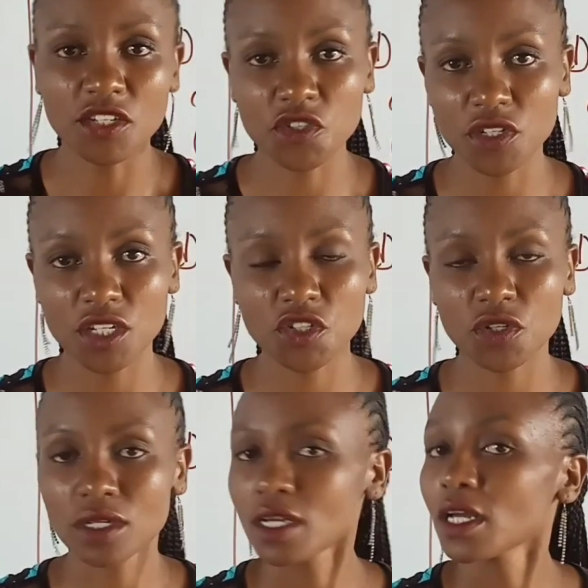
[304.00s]

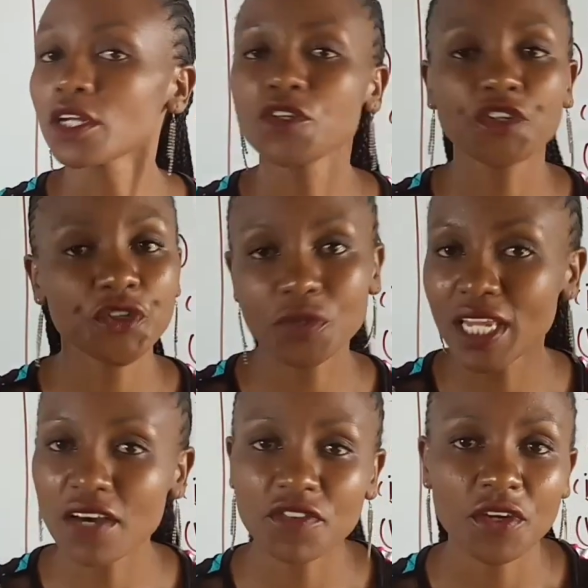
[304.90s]
intonation. Do you
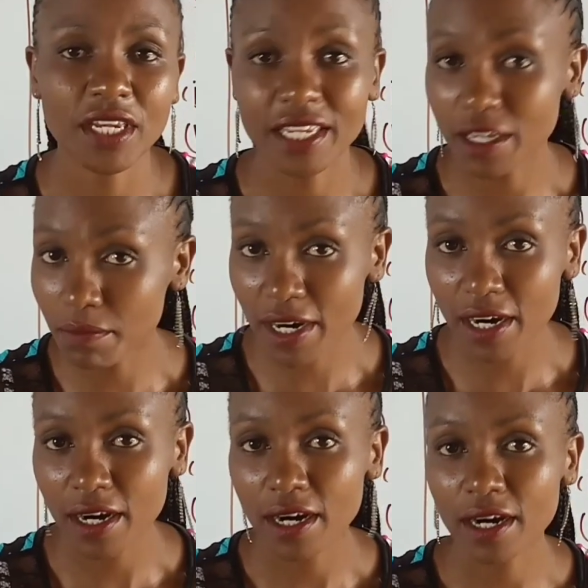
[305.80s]
love your neighbor?
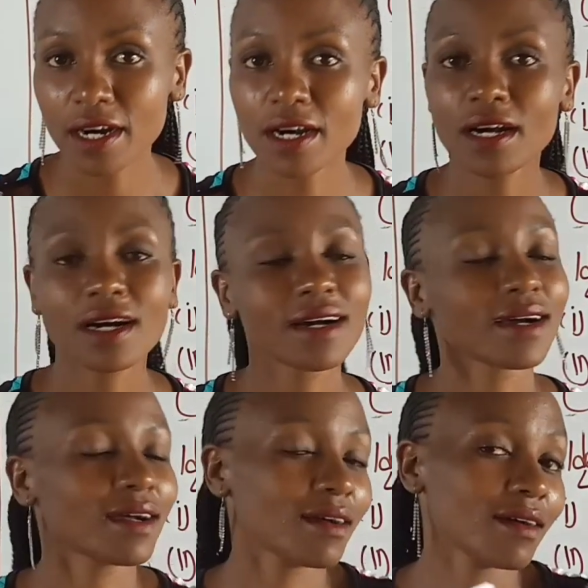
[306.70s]

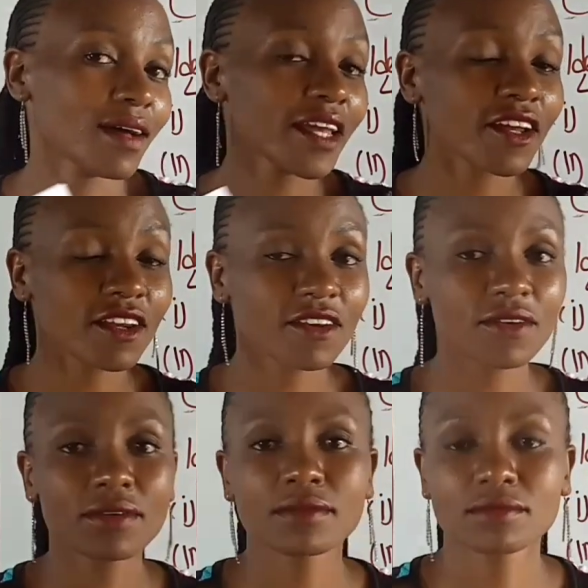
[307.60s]
I don't know.
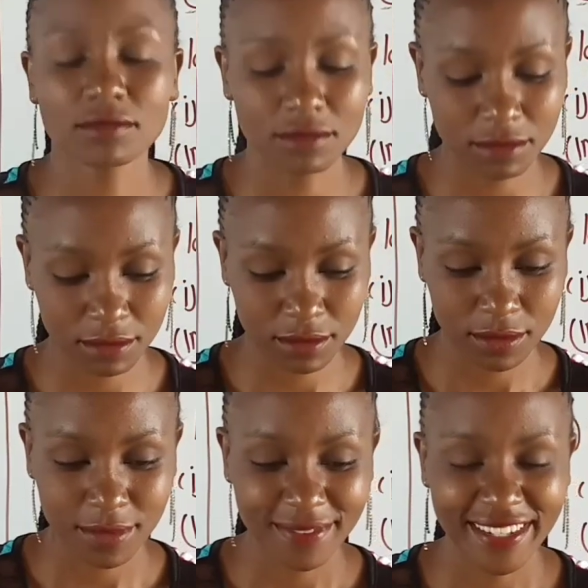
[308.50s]

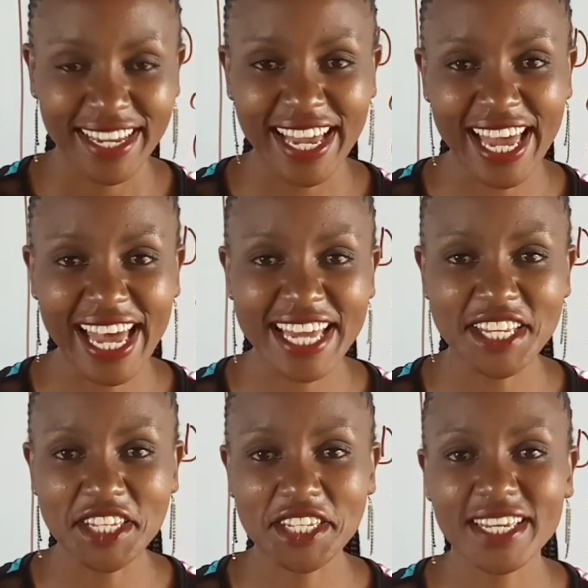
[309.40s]

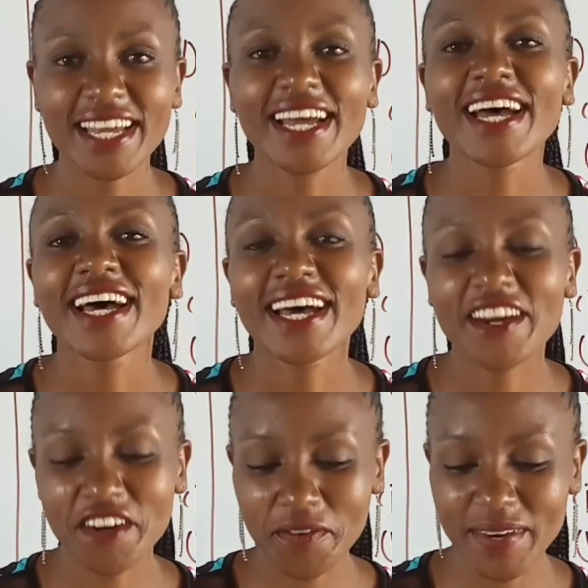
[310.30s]
And
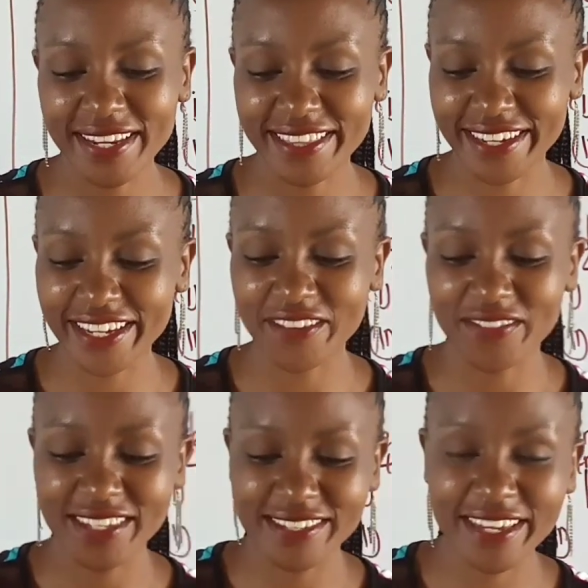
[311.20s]
Roman 3 of
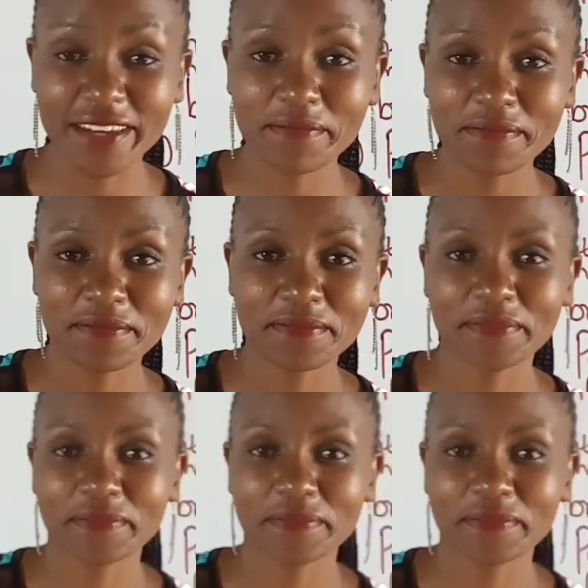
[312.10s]
the same.